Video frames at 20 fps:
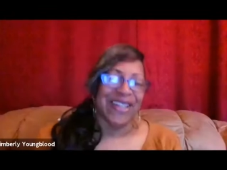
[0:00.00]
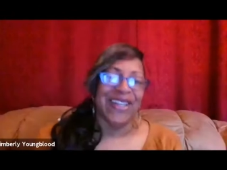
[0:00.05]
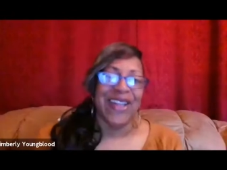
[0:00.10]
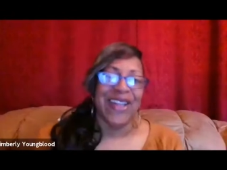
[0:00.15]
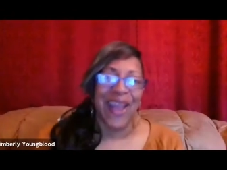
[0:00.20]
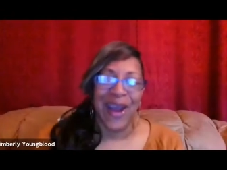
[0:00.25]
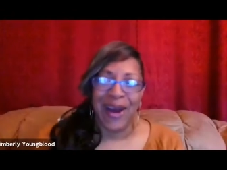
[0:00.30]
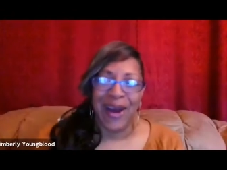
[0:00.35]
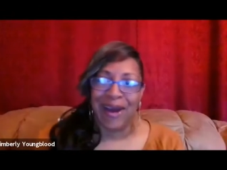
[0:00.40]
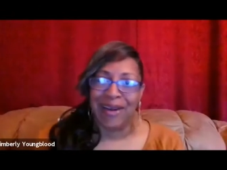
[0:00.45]

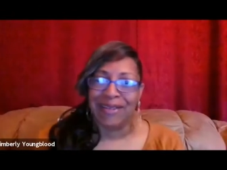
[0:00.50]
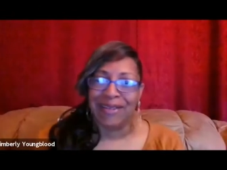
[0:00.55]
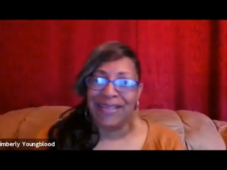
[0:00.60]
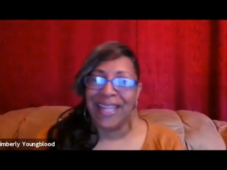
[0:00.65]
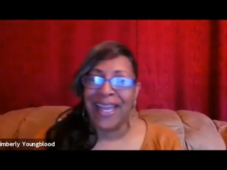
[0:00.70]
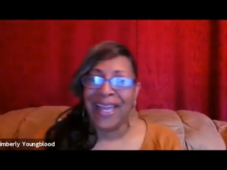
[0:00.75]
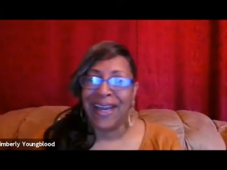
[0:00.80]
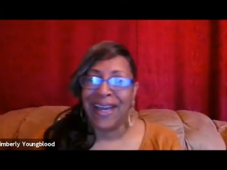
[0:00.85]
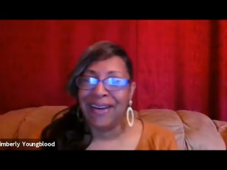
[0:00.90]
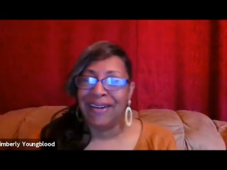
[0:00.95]

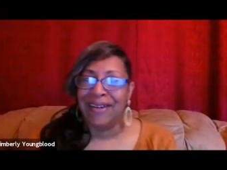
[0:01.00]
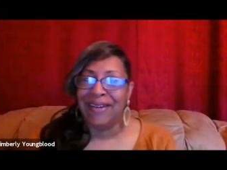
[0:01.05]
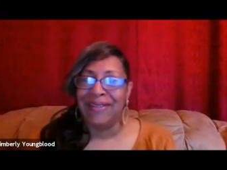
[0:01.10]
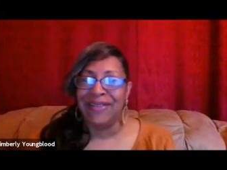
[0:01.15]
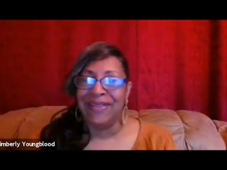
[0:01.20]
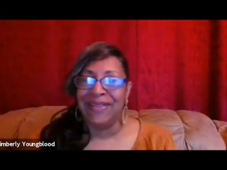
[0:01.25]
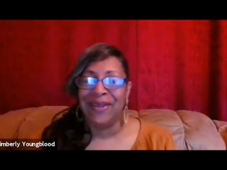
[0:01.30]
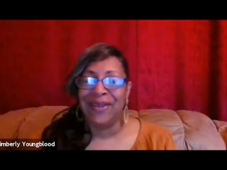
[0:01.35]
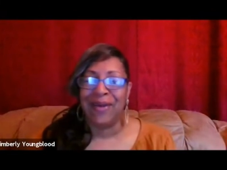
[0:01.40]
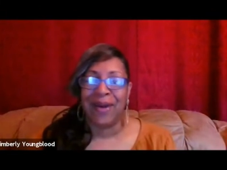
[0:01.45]

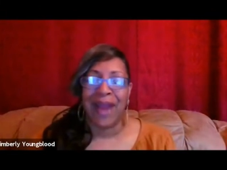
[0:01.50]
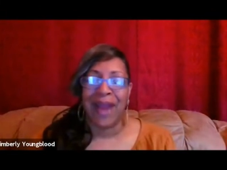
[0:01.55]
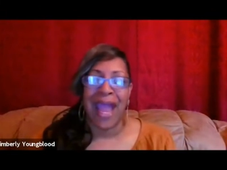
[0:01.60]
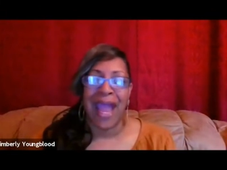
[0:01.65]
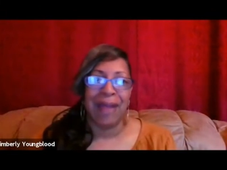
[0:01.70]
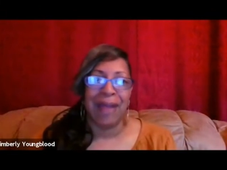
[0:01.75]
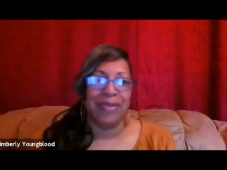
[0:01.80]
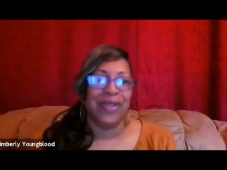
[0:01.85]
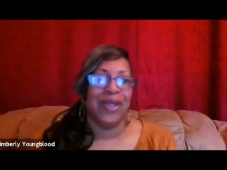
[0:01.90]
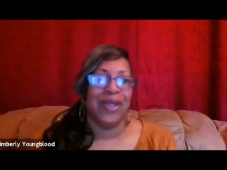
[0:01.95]
No, you are
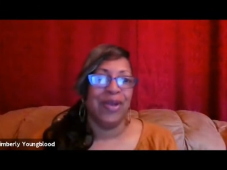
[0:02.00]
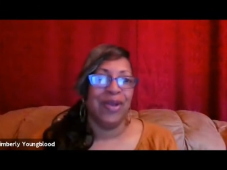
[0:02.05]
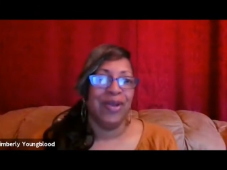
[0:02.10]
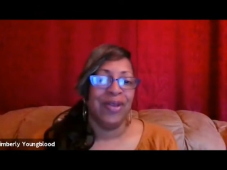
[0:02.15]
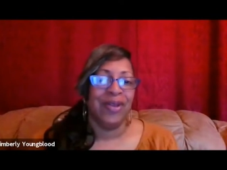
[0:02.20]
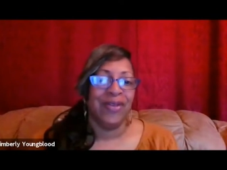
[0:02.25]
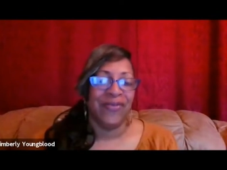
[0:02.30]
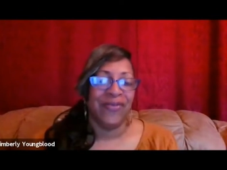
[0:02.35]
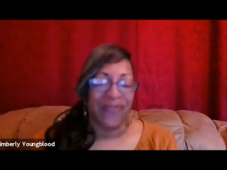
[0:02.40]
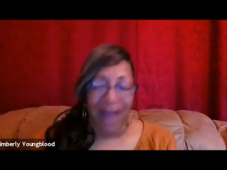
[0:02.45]

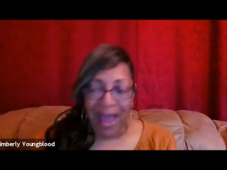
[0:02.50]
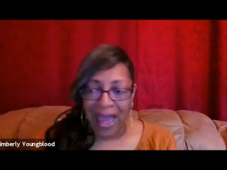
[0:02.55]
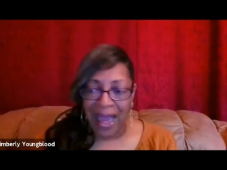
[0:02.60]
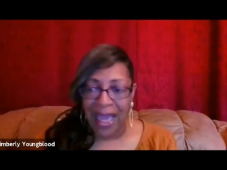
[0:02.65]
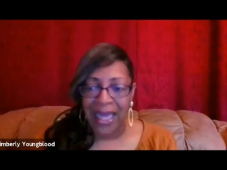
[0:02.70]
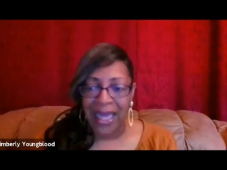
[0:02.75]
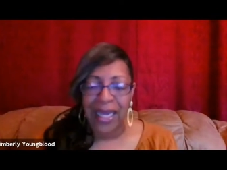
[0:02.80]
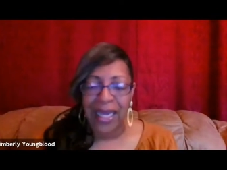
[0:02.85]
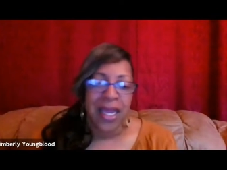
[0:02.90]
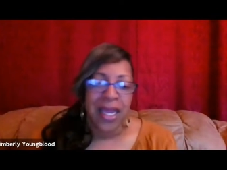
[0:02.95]
absolutely
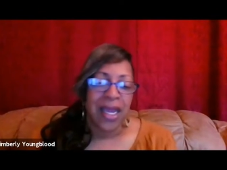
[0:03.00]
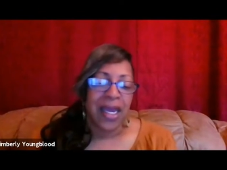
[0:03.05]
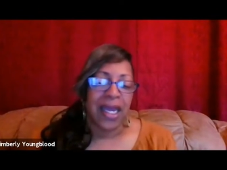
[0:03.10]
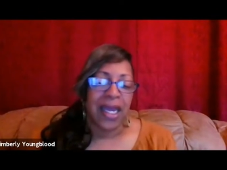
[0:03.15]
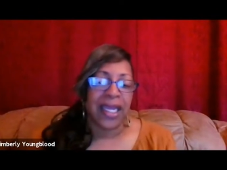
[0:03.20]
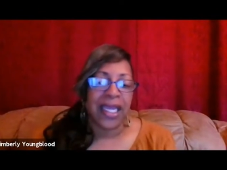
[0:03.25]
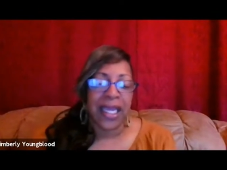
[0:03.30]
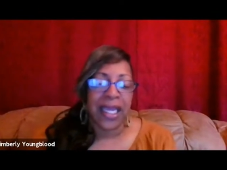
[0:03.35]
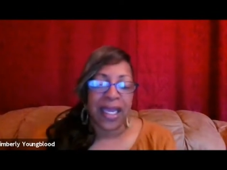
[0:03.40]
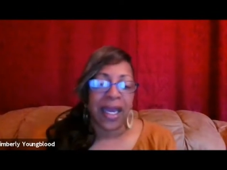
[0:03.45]
fine.
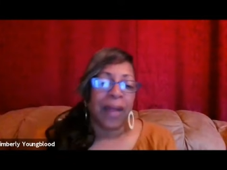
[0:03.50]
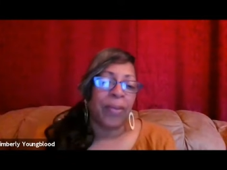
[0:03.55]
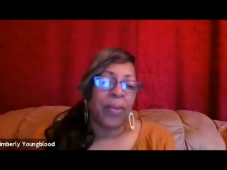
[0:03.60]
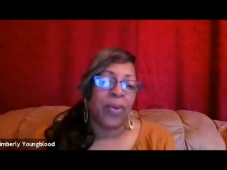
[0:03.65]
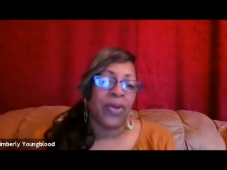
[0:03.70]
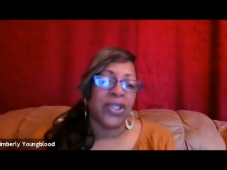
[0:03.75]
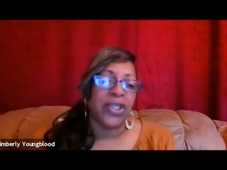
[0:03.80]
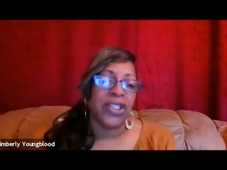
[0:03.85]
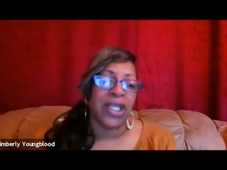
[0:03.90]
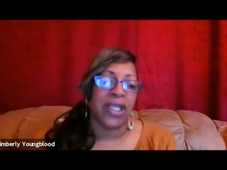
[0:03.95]
Again, I
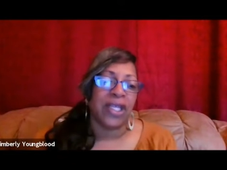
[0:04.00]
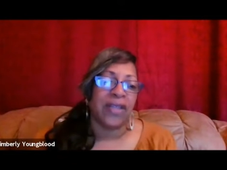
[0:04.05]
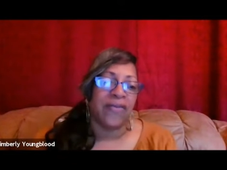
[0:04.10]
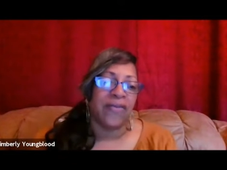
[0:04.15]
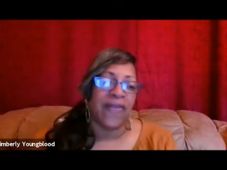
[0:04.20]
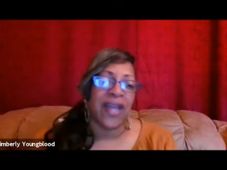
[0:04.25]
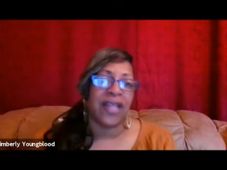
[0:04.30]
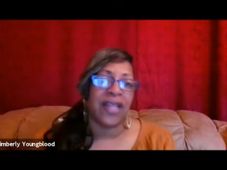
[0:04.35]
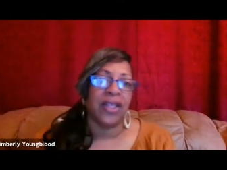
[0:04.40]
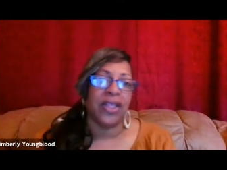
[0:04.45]
appreciate the
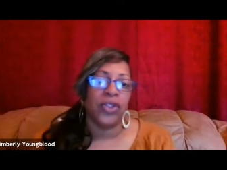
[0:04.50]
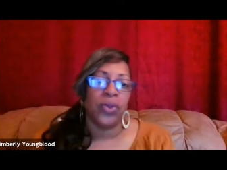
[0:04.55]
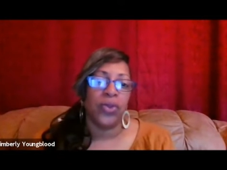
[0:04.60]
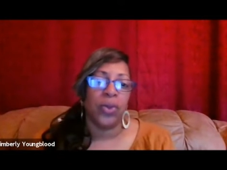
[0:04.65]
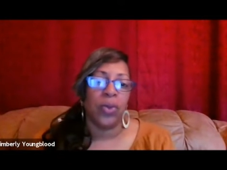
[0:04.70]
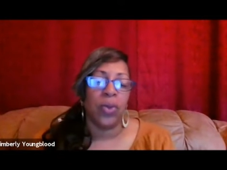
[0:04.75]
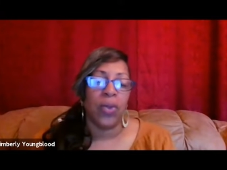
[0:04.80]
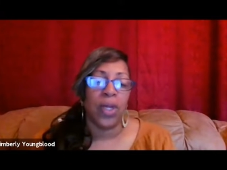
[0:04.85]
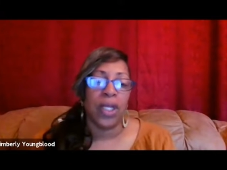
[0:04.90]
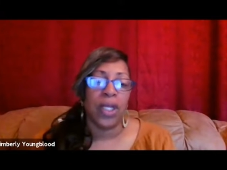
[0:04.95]
fact that you
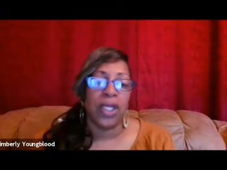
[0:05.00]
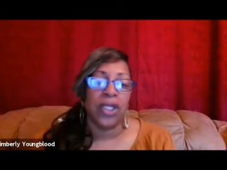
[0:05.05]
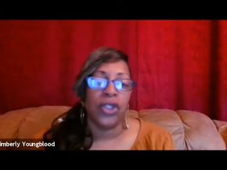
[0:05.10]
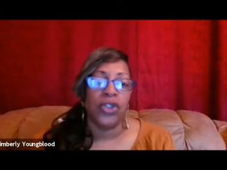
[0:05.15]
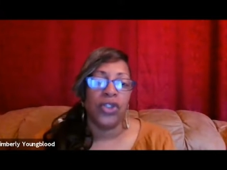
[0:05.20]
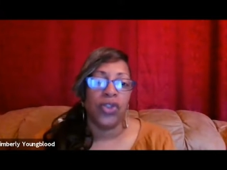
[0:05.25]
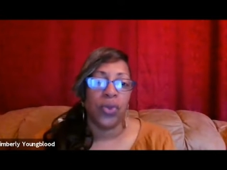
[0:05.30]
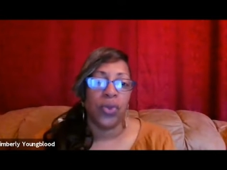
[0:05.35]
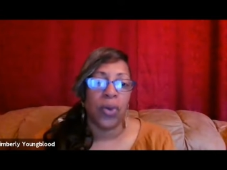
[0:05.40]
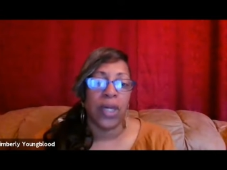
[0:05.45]
were willing to
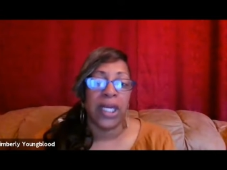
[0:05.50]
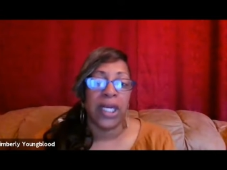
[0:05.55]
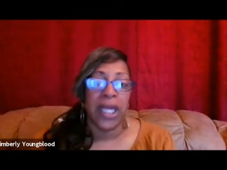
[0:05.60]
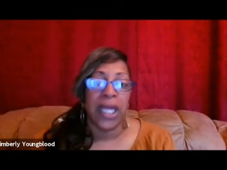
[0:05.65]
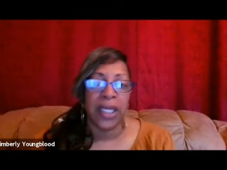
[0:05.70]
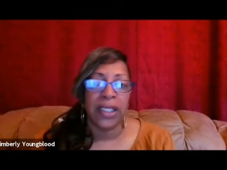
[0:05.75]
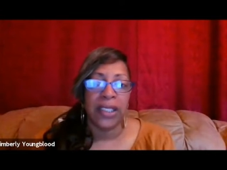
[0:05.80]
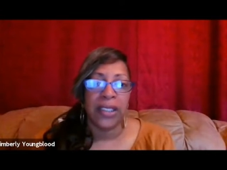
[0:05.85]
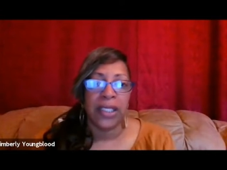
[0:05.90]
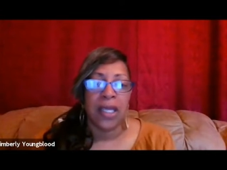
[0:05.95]
join
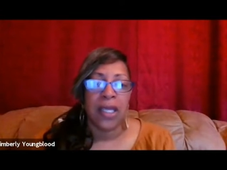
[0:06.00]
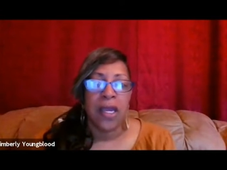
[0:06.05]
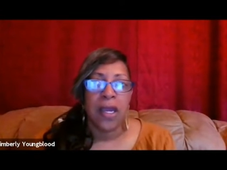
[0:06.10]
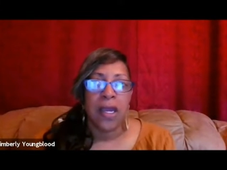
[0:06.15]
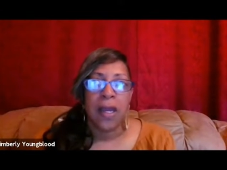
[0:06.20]
us.